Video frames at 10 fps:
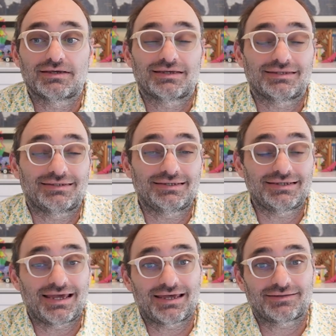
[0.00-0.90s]

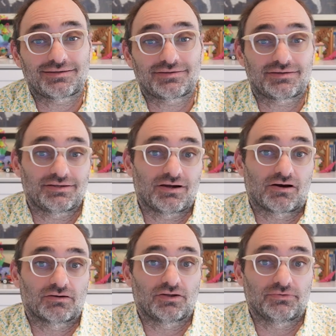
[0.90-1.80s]

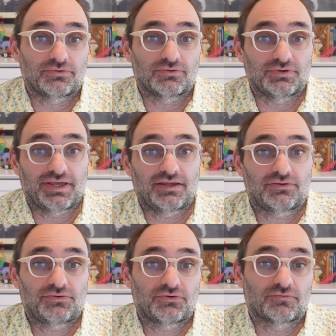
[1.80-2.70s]
DSCR loans, or debt
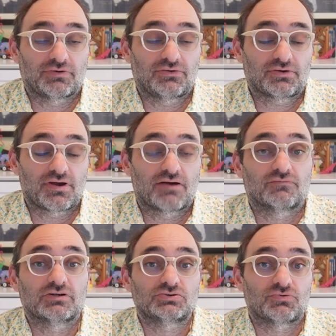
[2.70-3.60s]
service
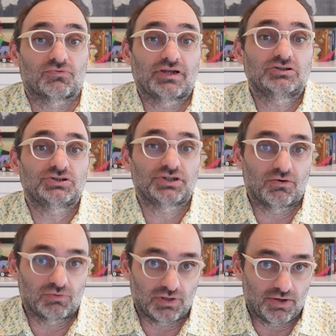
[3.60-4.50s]
coverage ratio
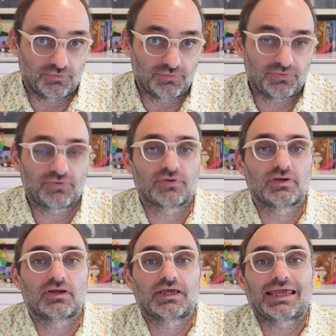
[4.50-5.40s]
loans,
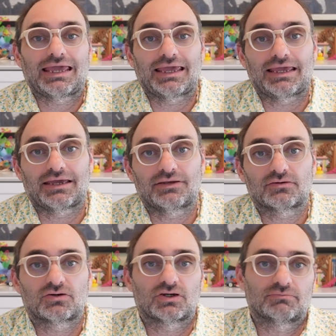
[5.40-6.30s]
and
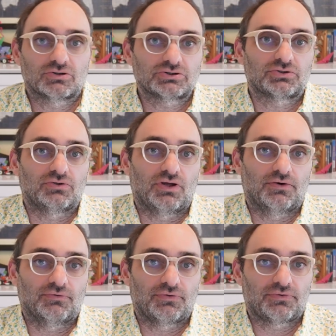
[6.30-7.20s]
commercial
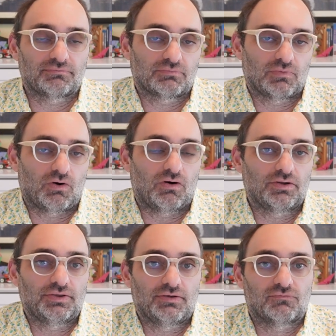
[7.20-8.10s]
loans, all
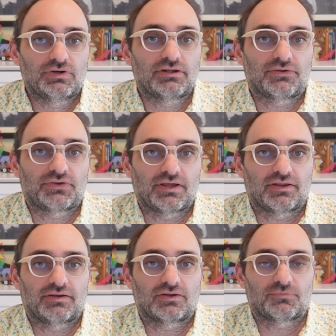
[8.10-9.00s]
in the real estate
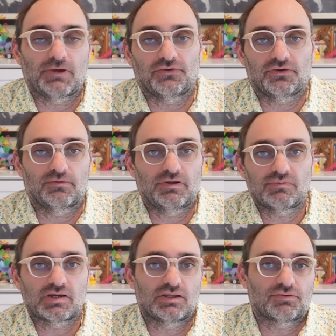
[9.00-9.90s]
lending space. And I'm even
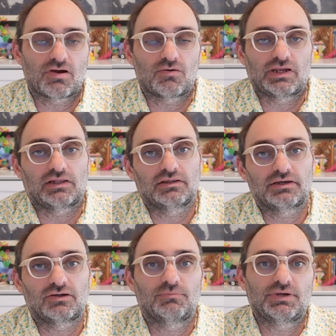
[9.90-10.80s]
going to throw in a
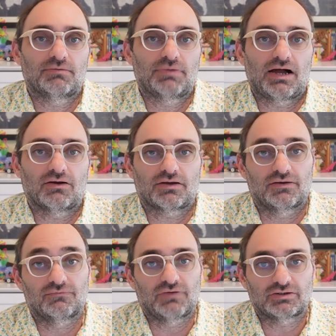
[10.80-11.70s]
little bit about
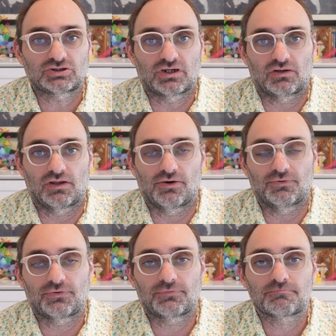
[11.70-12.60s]
conventional
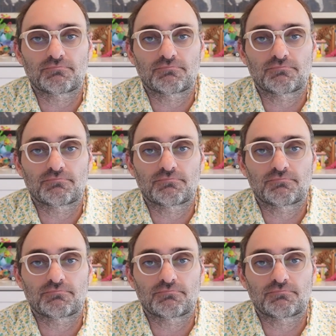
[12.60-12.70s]
loans.